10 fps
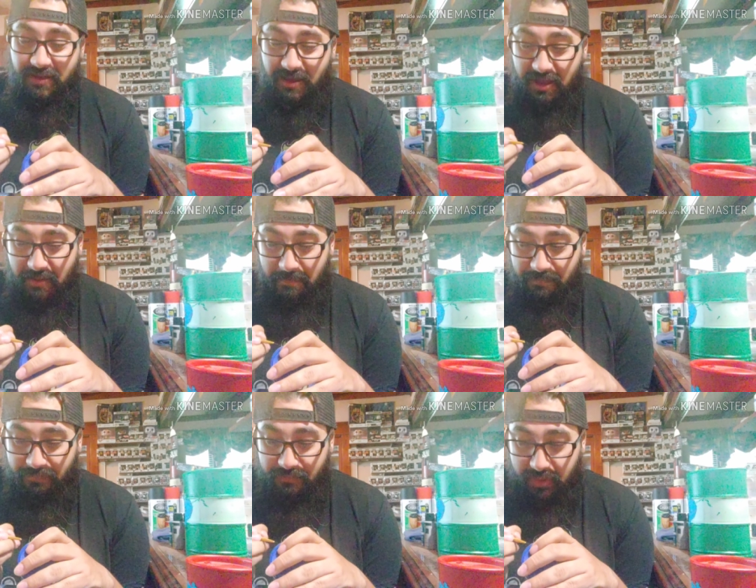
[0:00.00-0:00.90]

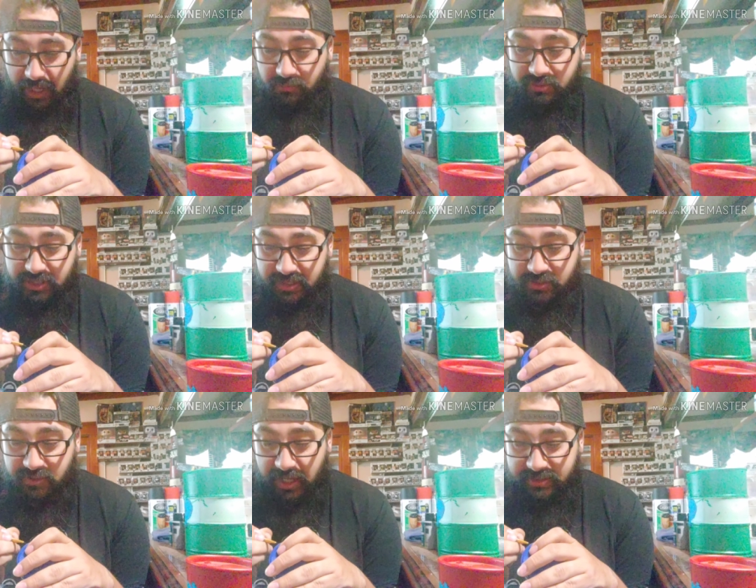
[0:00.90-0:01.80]
but I will teach
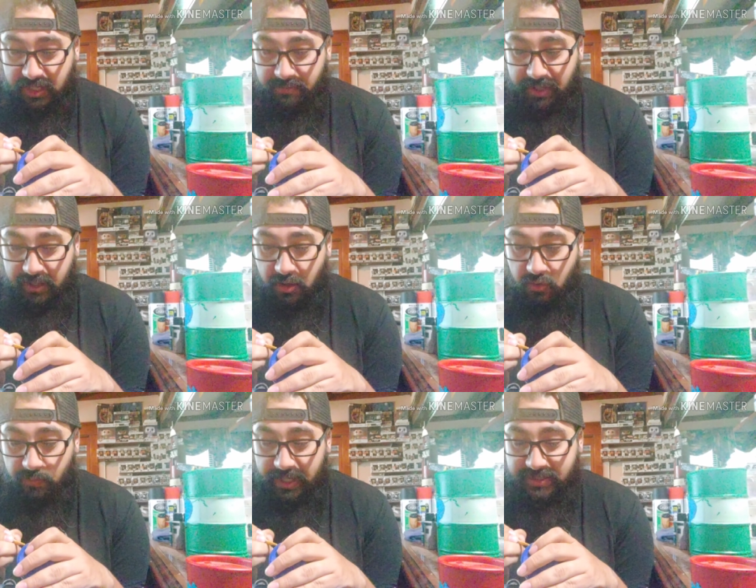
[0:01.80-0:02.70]
you guys how to make
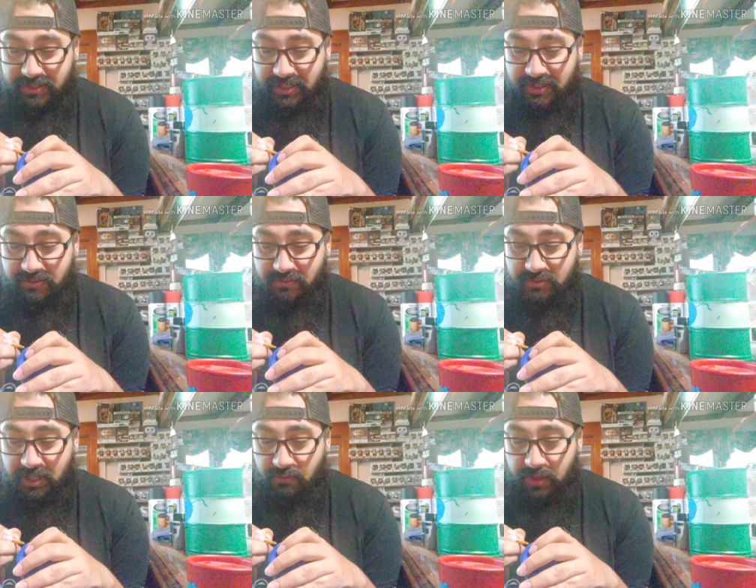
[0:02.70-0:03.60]
homemade
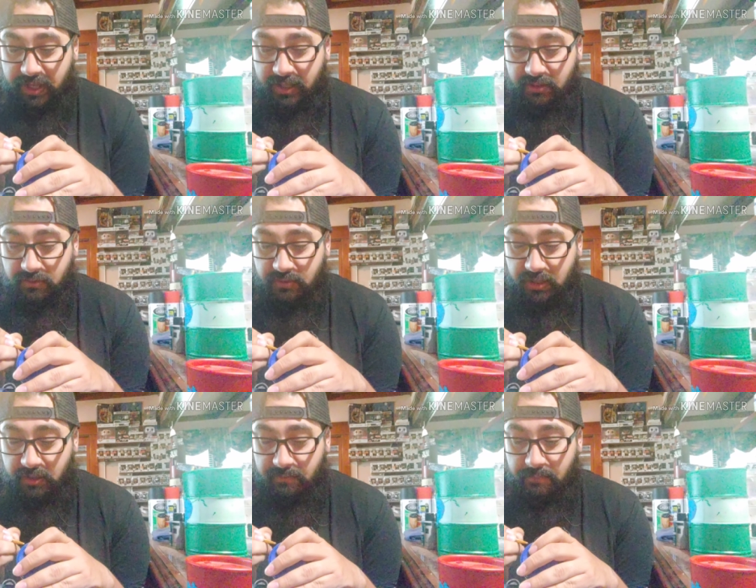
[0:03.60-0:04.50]
stencils. That way you
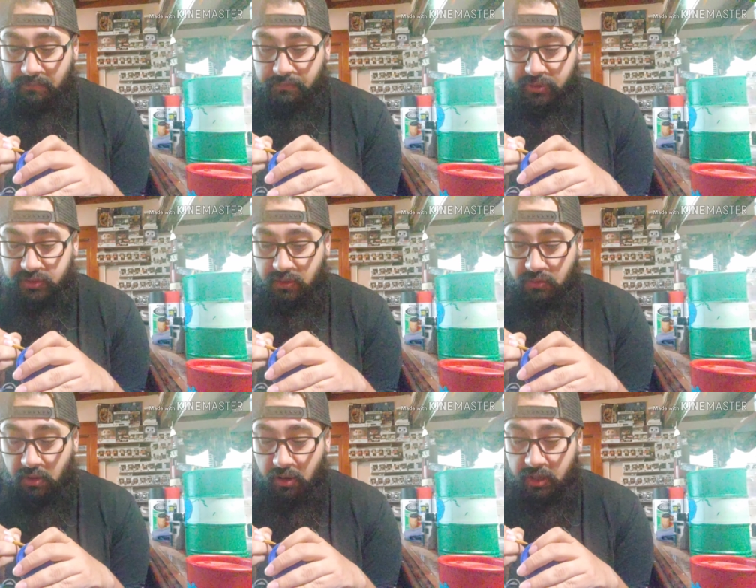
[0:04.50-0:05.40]
can put your
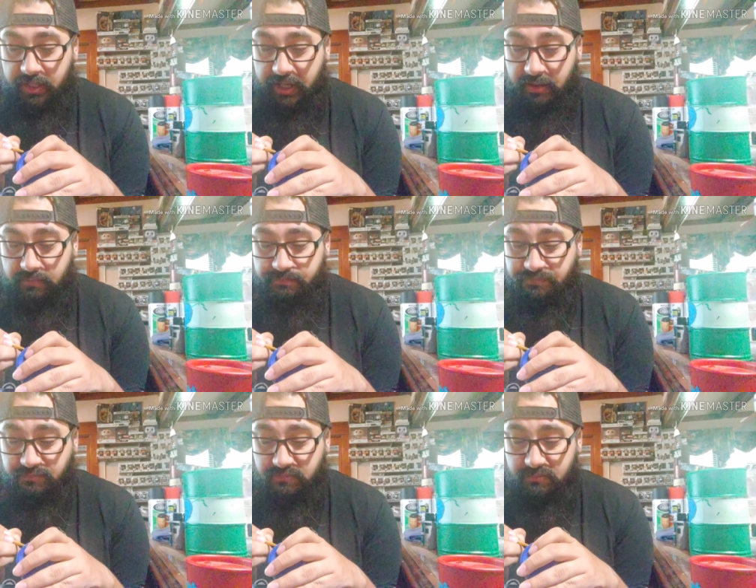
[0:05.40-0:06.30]
own art down.
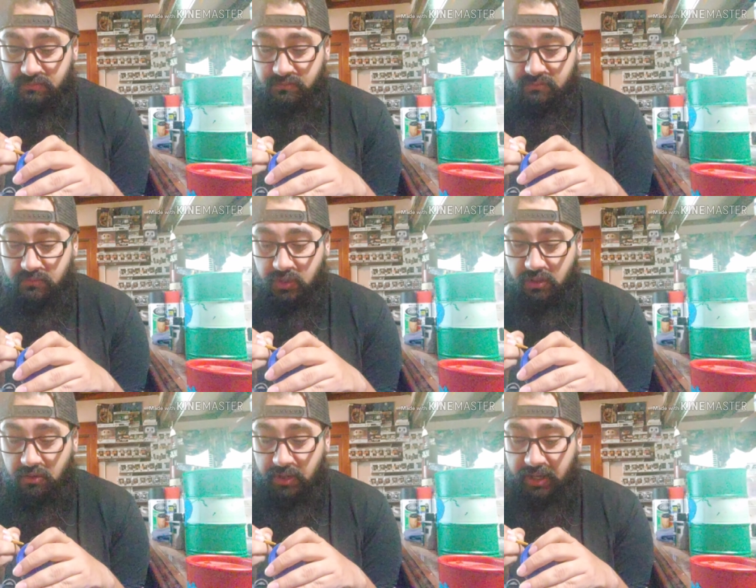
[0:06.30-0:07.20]
You
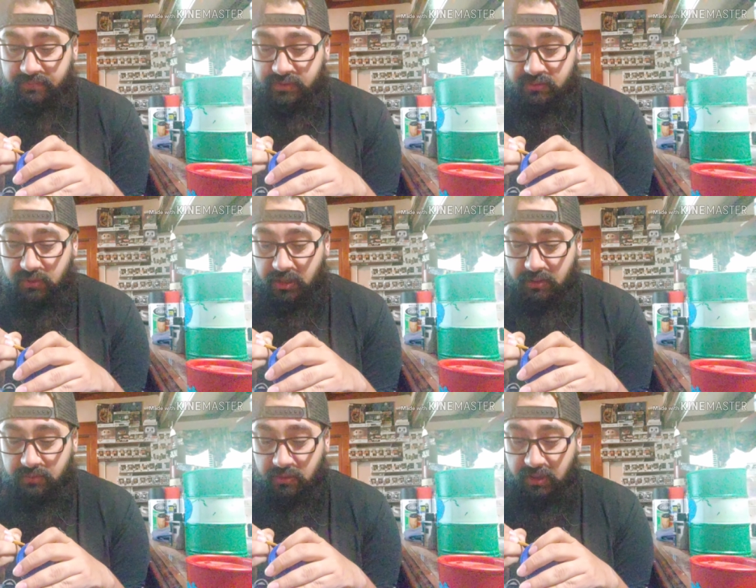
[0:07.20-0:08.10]
don't have
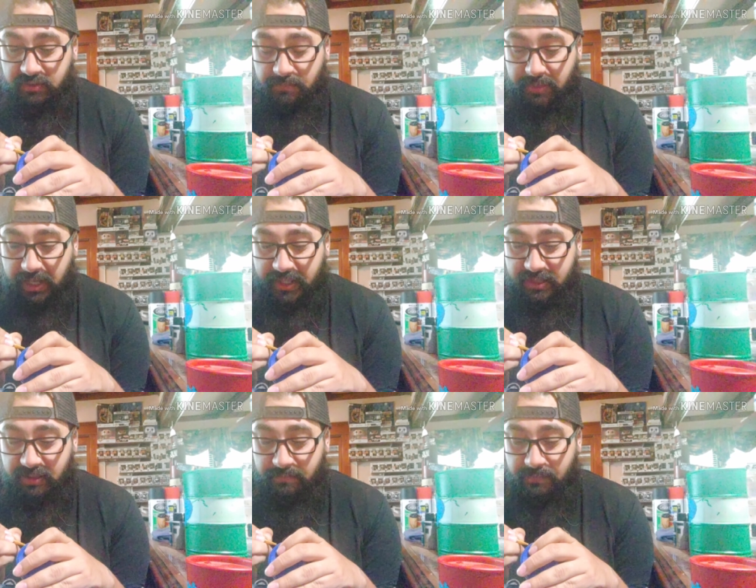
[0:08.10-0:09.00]
to buy
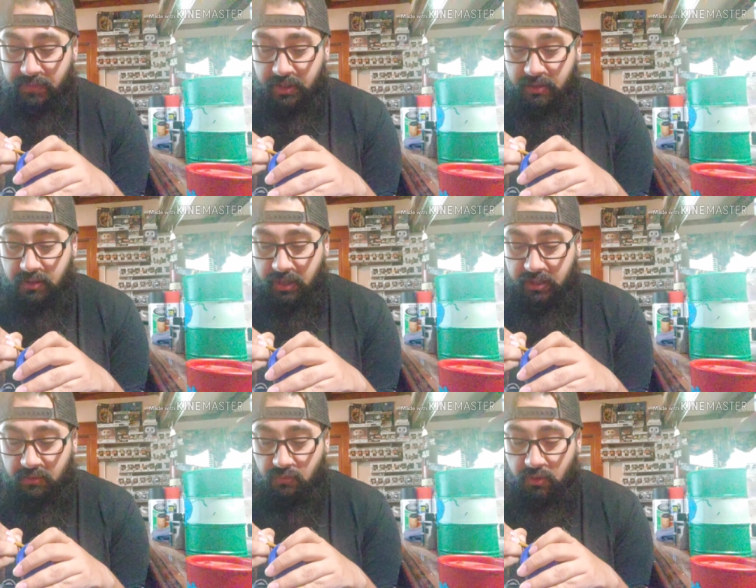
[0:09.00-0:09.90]
them. I
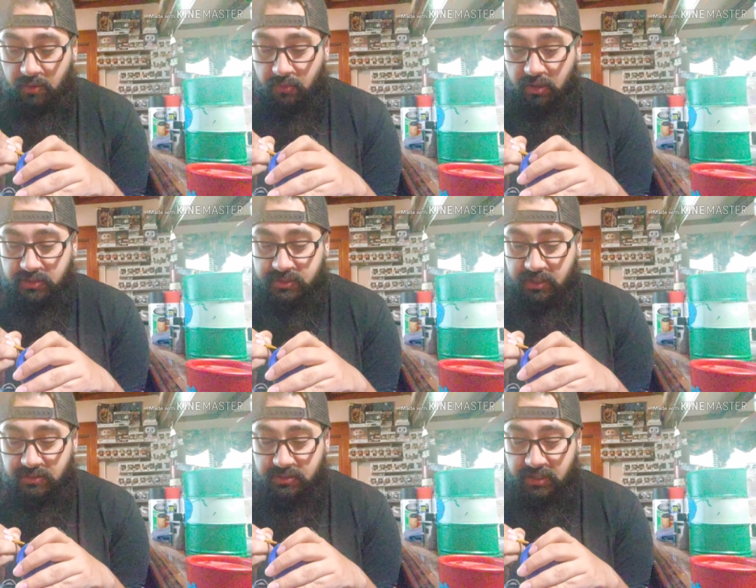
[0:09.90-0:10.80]
know Walmart
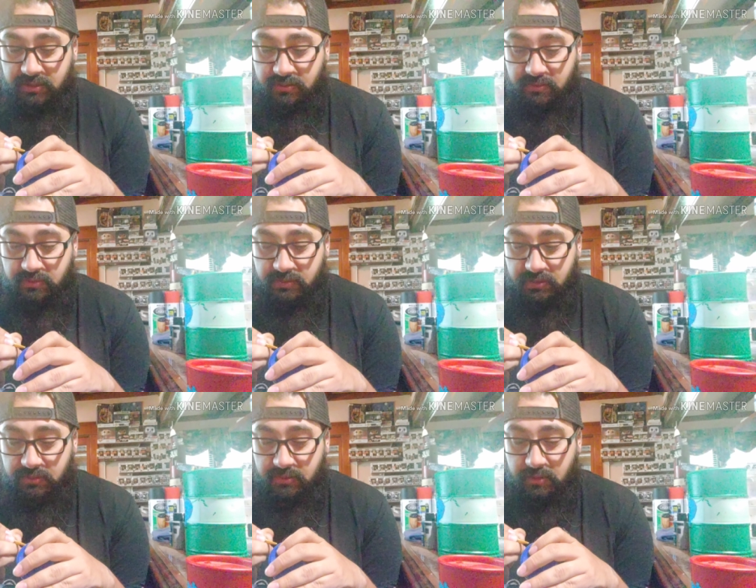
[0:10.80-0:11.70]
sells stencils,
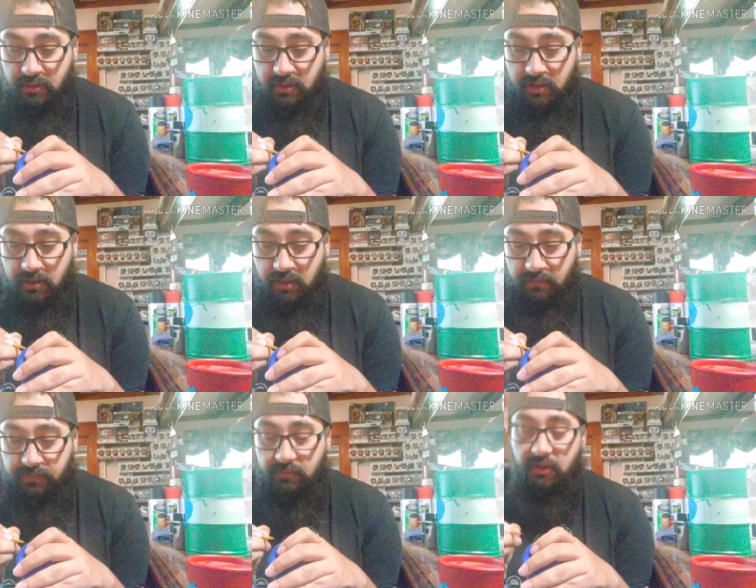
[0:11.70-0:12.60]
and a
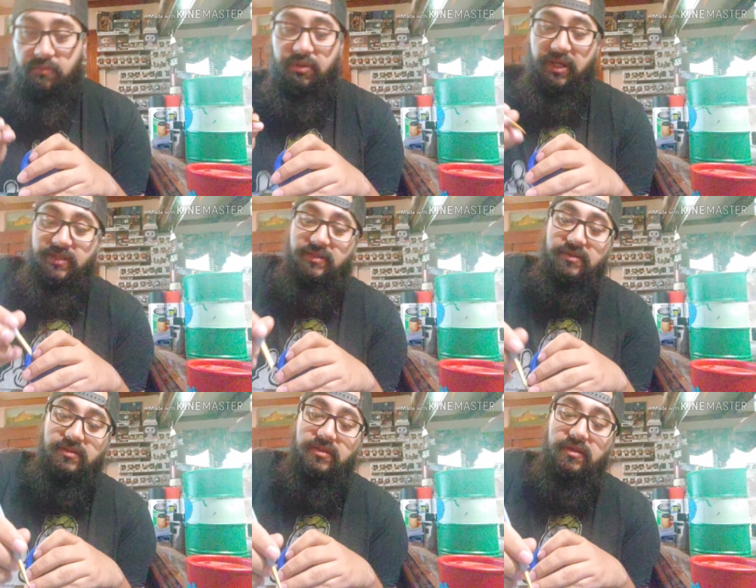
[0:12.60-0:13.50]
few other
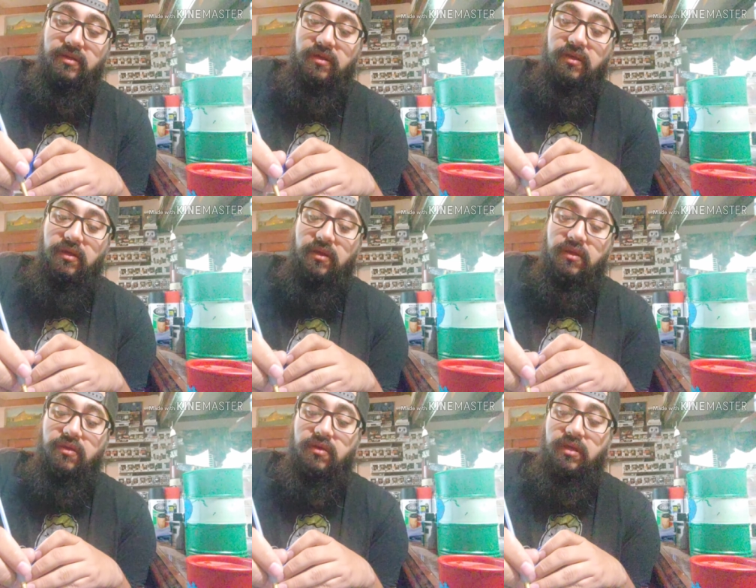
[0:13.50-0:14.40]
places
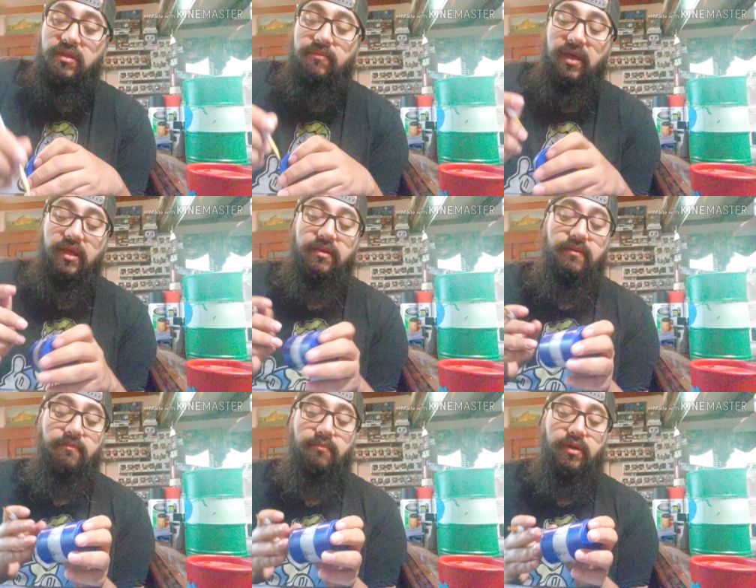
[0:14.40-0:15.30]
you can get them at.
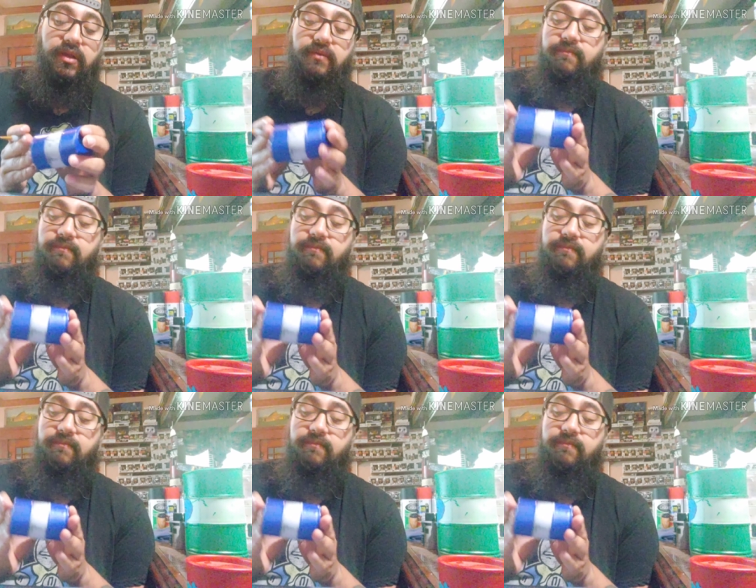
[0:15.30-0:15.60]
But